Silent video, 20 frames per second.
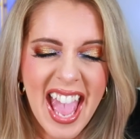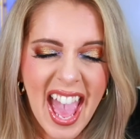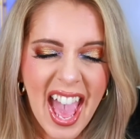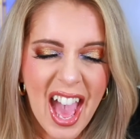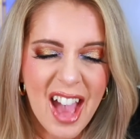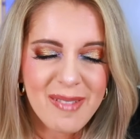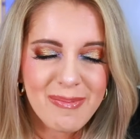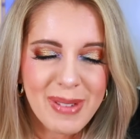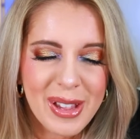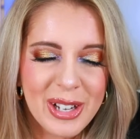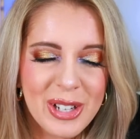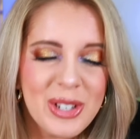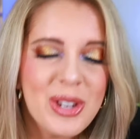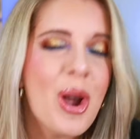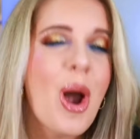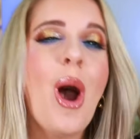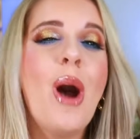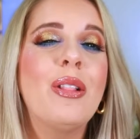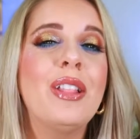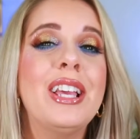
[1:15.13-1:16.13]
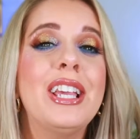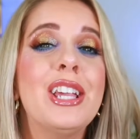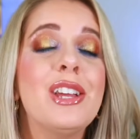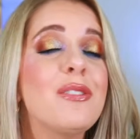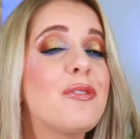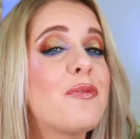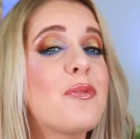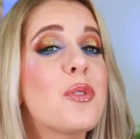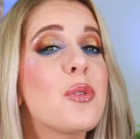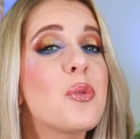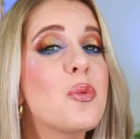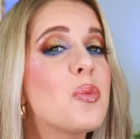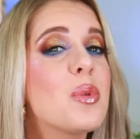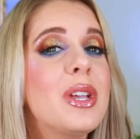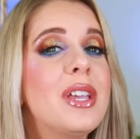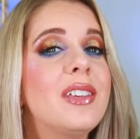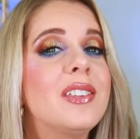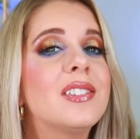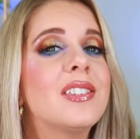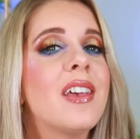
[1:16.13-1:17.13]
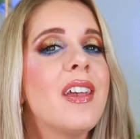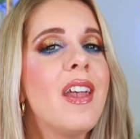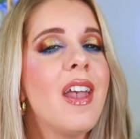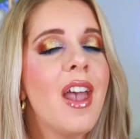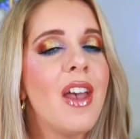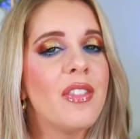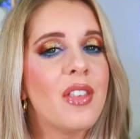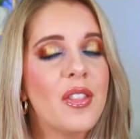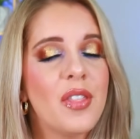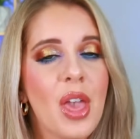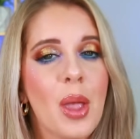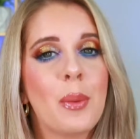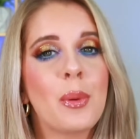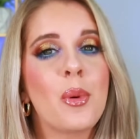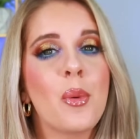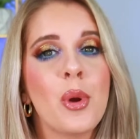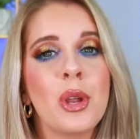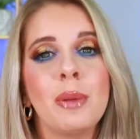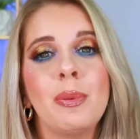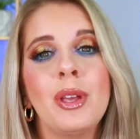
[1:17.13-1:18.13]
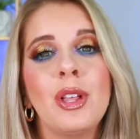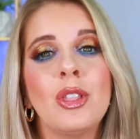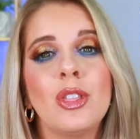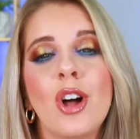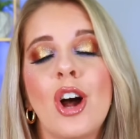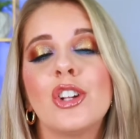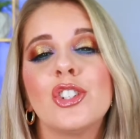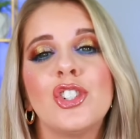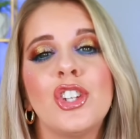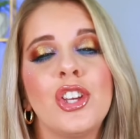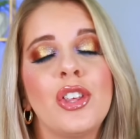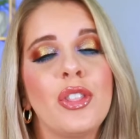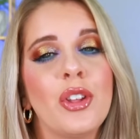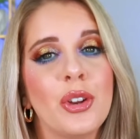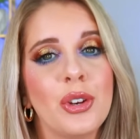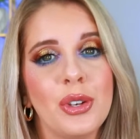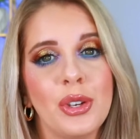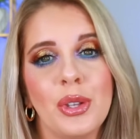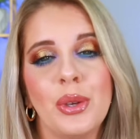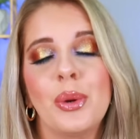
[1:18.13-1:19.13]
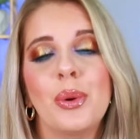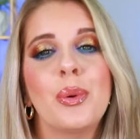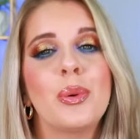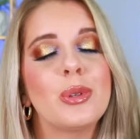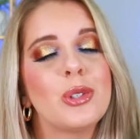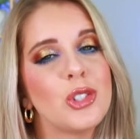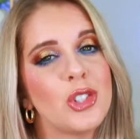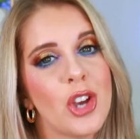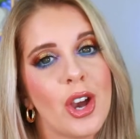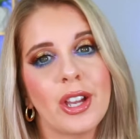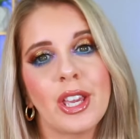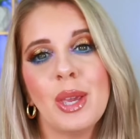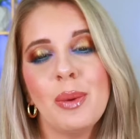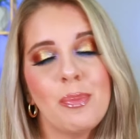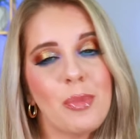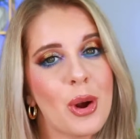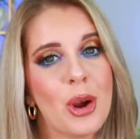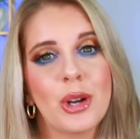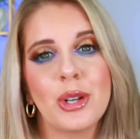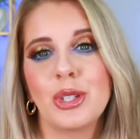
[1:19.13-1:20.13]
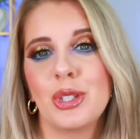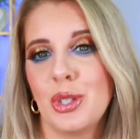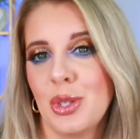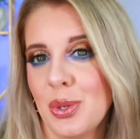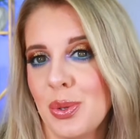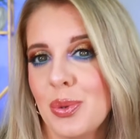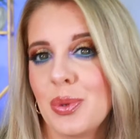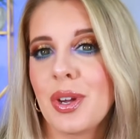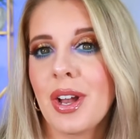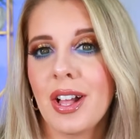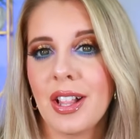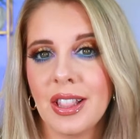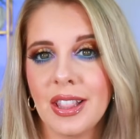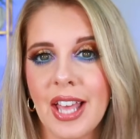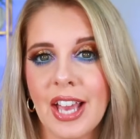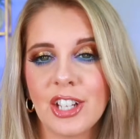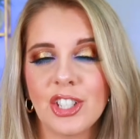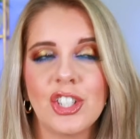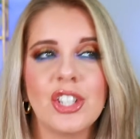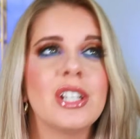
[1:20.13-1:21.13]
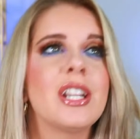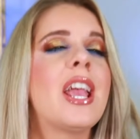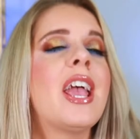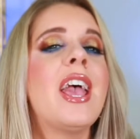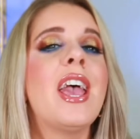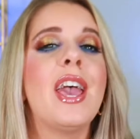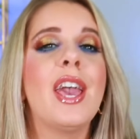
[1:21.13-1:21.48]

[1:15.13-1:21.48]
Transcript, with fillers: have been calling it for weeks that they were going to be launching their new Chucky Part 2 collection.